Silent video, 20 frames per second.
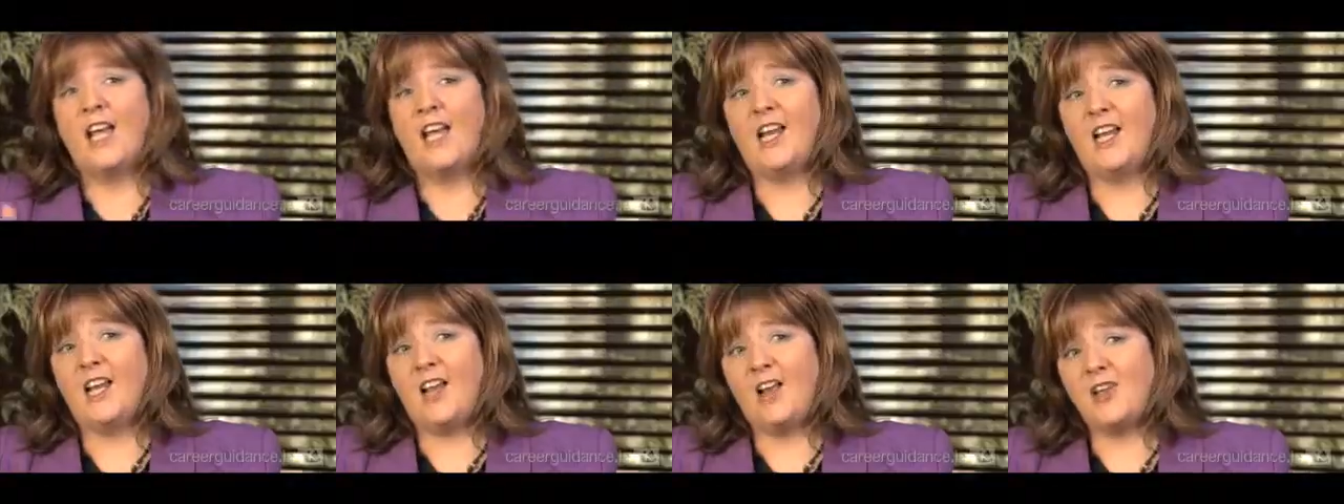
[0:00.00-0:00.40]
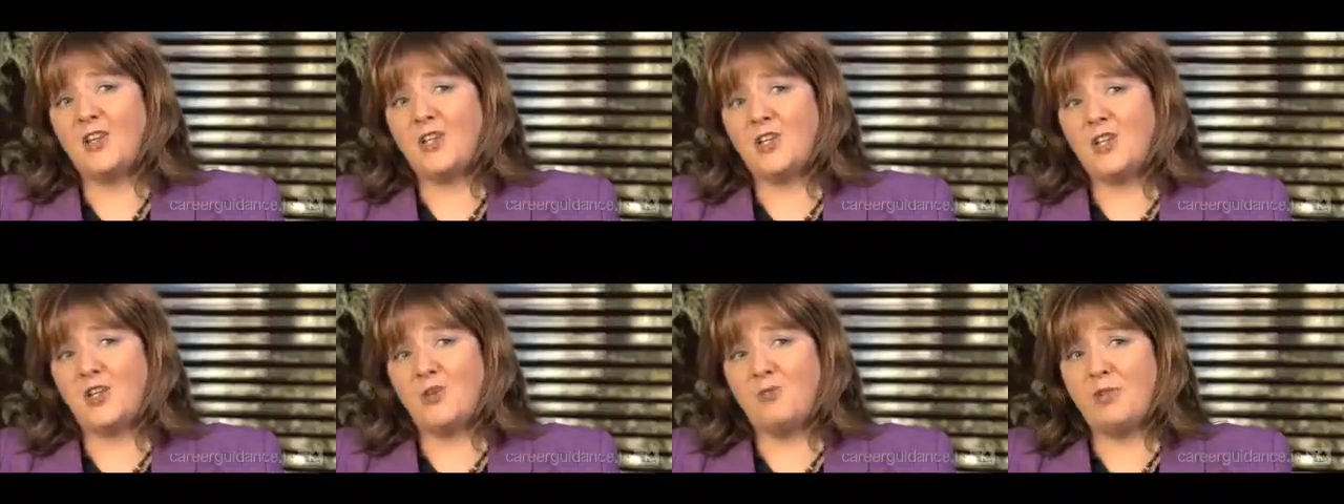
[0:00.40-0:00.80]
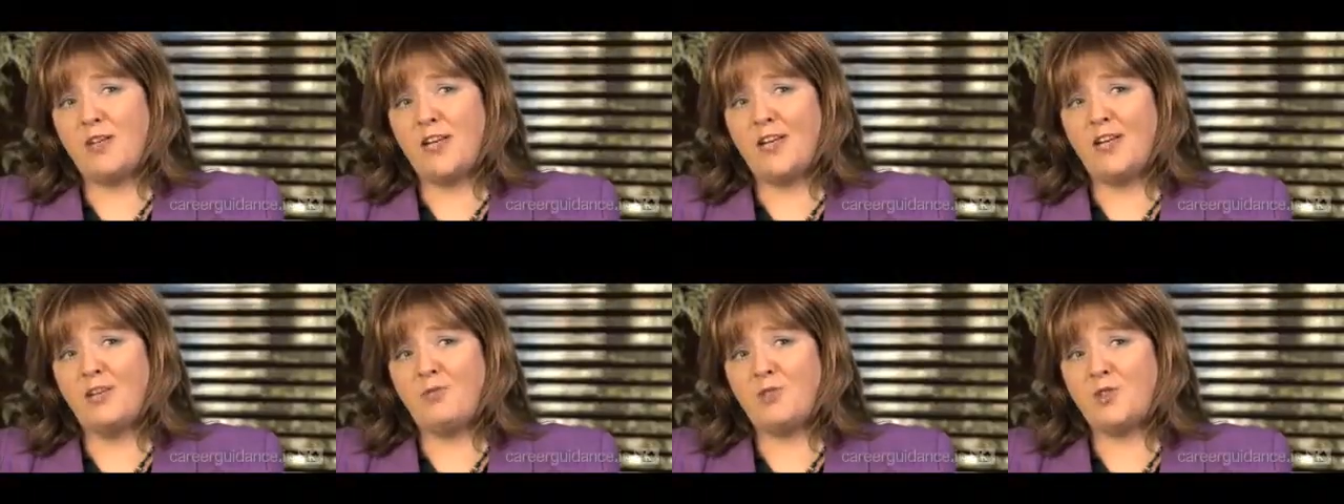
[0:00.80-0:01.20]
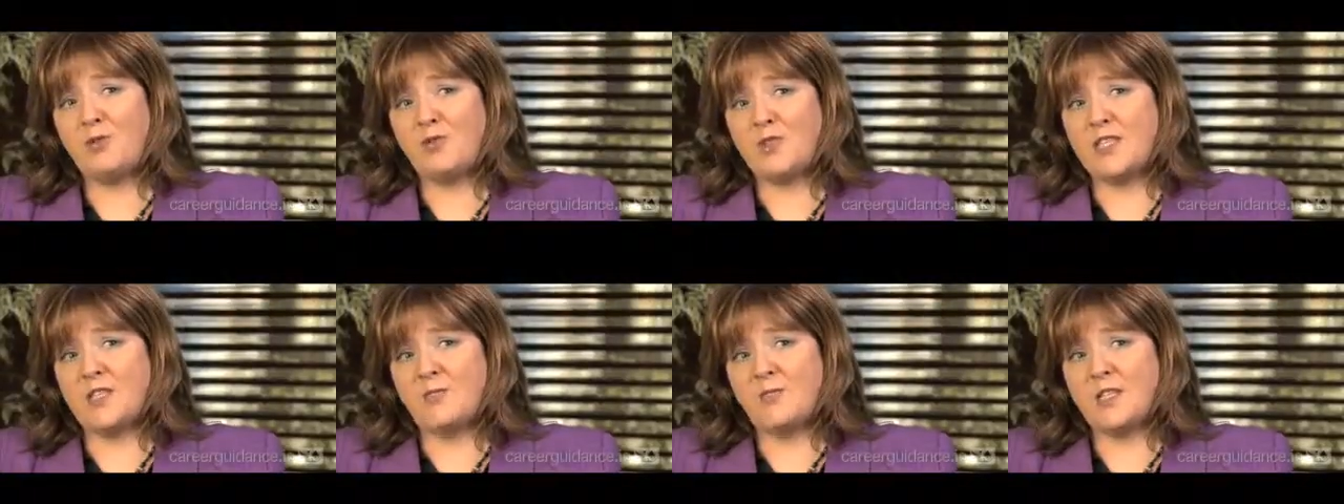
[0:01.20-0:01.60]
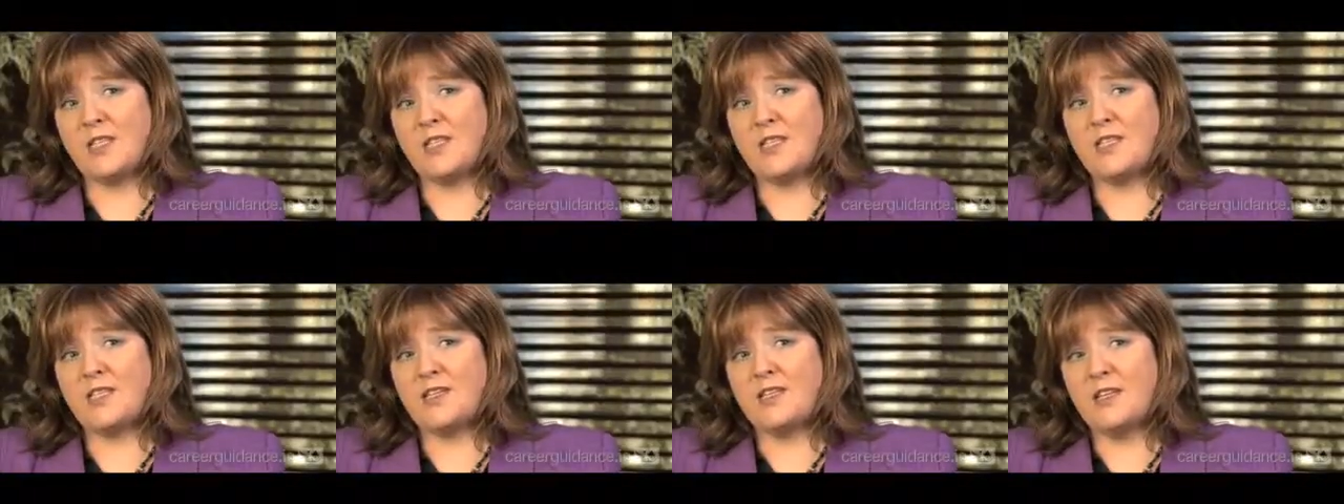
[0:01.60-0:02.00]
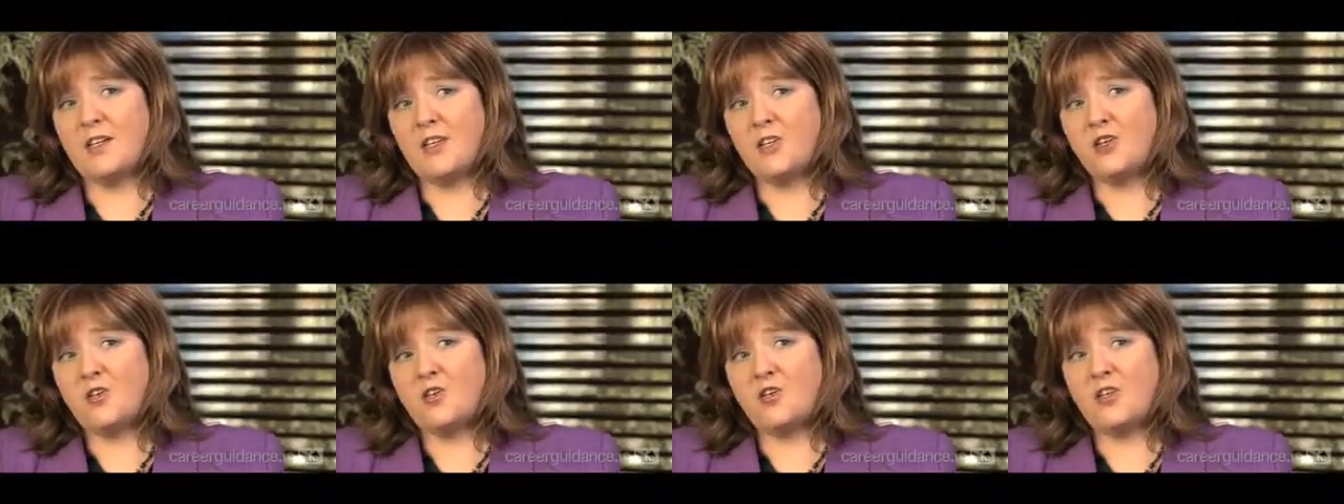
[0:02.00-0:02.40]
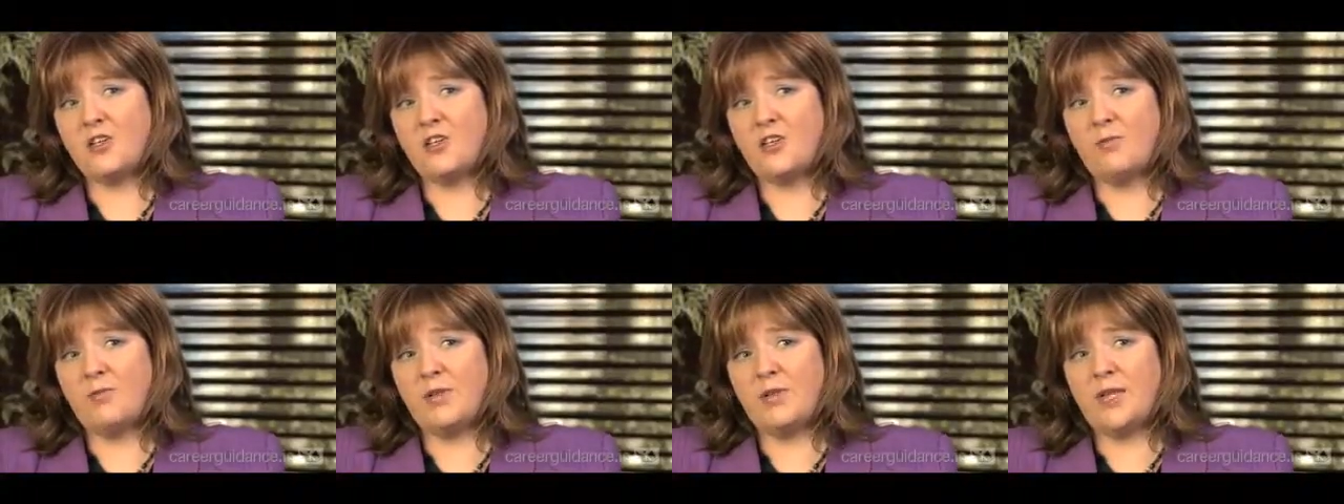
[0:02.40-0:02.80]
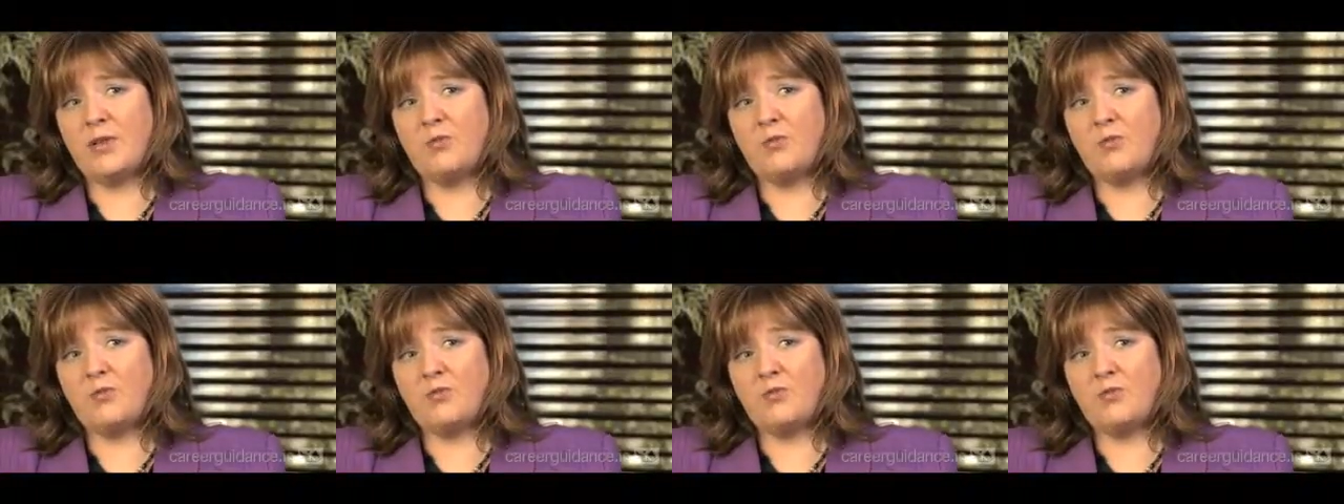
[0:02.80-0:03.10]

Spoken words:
a long-term plan, which was the business, and a short-term plan,